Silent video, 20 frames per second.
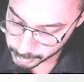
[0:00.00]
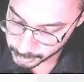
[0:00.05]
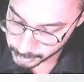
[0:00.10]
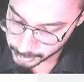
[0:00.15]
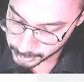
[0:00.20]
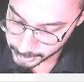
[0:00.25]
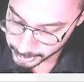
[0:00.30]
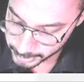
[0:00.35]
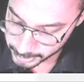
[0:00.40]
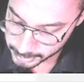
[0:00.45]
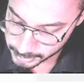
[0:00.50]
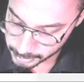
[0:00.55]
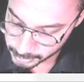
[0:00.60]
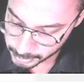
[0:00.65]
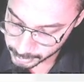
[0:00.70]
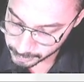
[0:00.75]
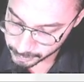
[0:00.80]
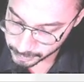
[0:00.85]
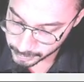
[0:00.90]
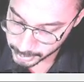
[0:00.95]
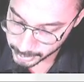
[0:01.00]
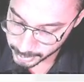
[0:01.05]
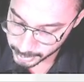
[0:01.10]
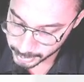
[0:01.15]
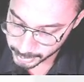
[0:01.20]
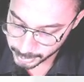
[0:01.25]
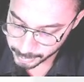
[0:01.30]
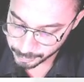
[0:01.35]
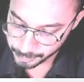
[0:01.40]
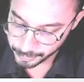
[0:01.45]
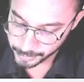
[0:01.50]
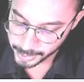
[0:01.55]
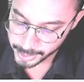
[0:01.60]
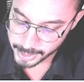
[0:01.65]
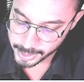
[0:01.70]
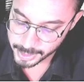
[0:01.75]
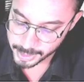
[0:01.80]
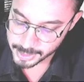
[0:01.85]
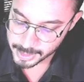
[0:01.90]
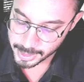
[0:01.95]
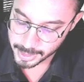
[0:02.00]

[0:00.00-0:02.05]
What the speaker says: there is, if the feeding is